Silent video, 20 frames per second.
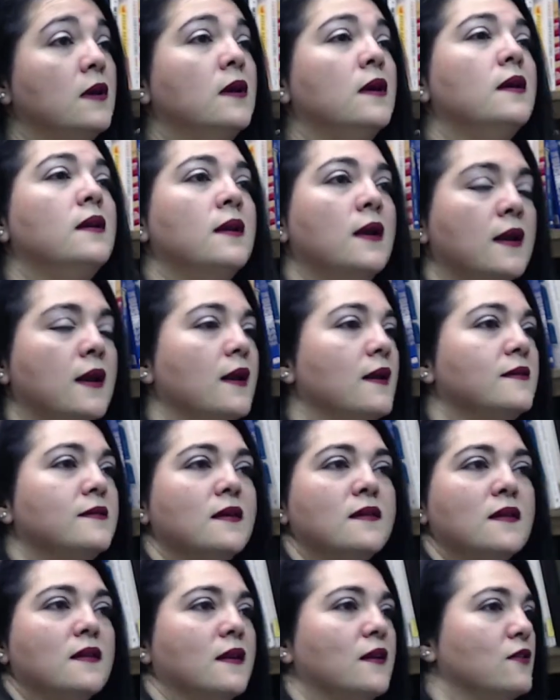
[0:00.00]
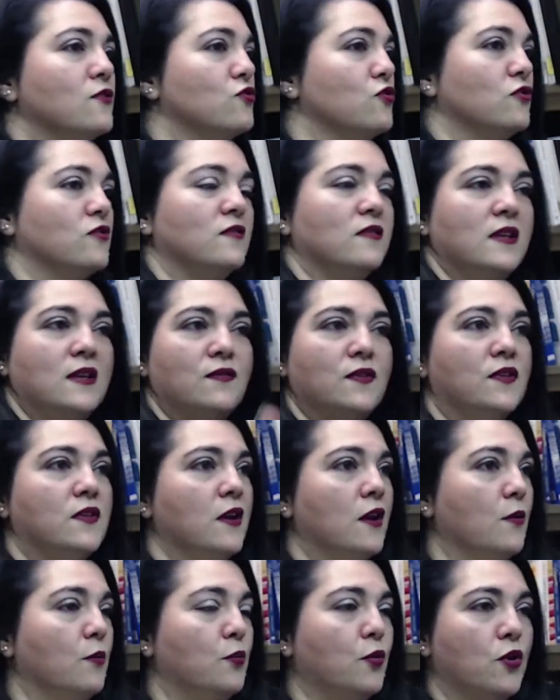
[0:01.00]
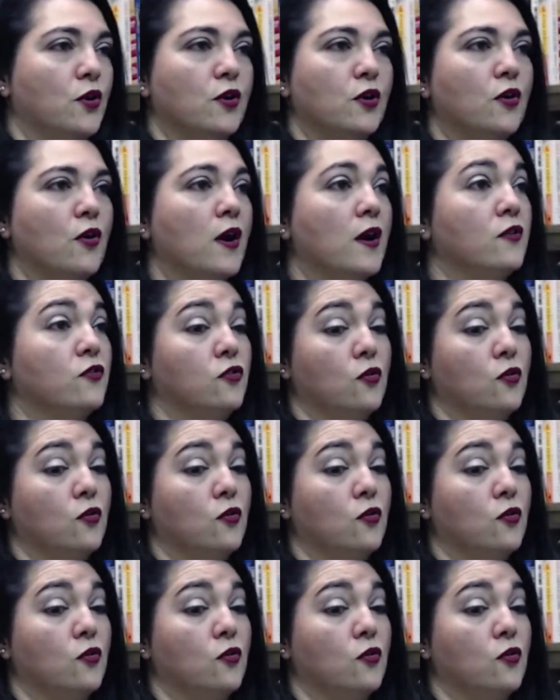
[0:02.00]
And 9 out of 10, they're like, just leave it there, put in a credit.